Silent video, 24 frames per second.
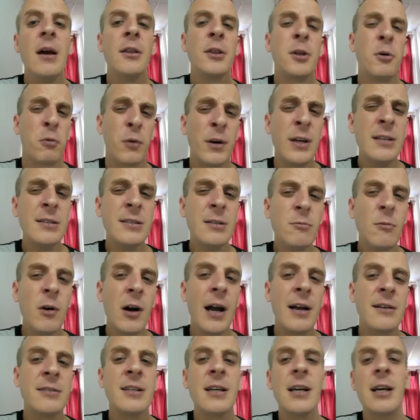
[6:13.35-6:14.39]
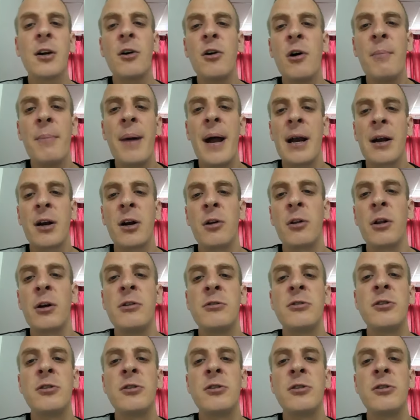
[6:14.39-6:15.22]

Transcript: The reason why I said going back earlier,